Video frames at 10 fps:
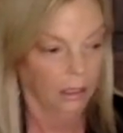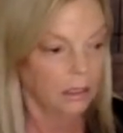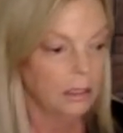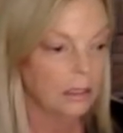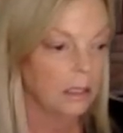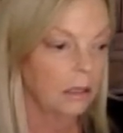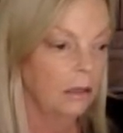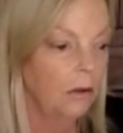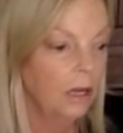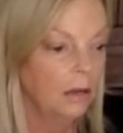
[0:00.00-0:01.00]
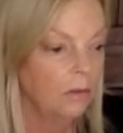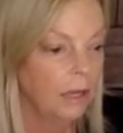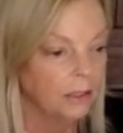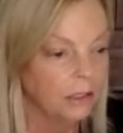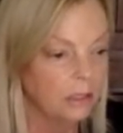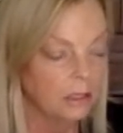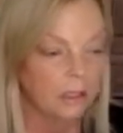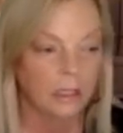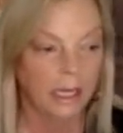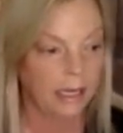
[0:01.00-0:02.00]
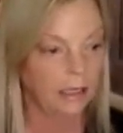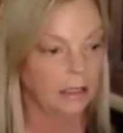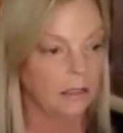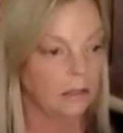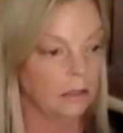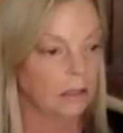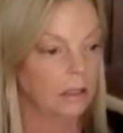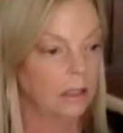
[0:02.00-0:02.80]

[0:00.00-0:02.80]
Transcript: So, well, she's going to answer